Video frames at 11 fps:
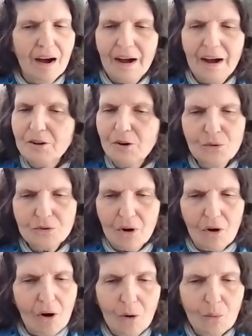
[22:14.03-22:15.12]
I don't
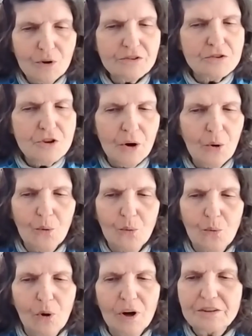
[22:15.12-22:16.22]
always know
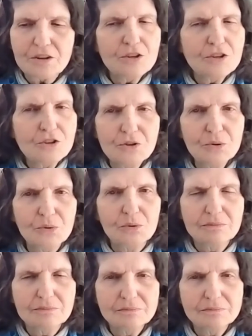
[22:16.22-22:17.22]
what to do,